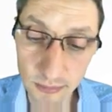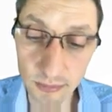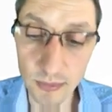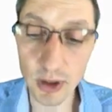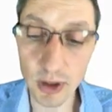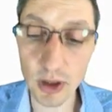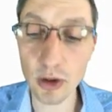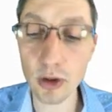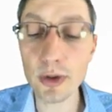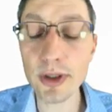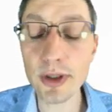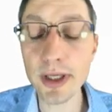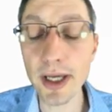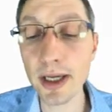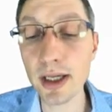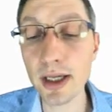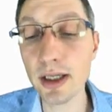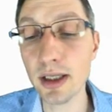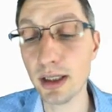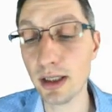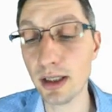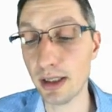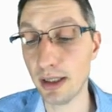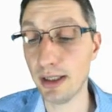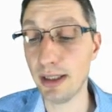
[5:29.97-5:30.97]
Okay,
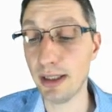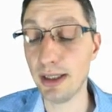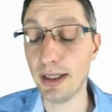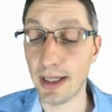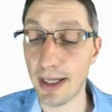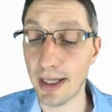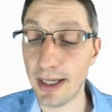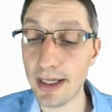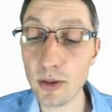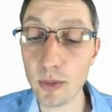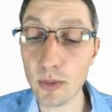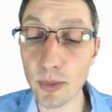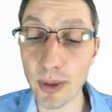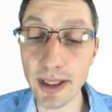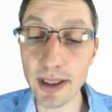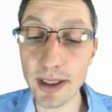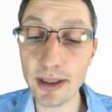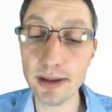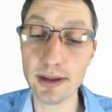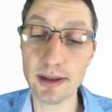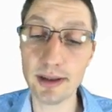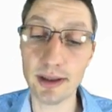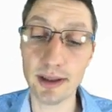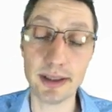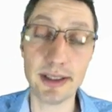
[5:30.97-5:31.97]
anyway,
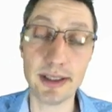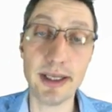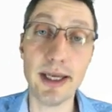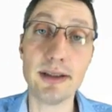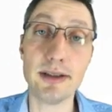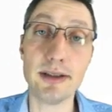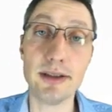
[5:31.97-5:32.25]
again,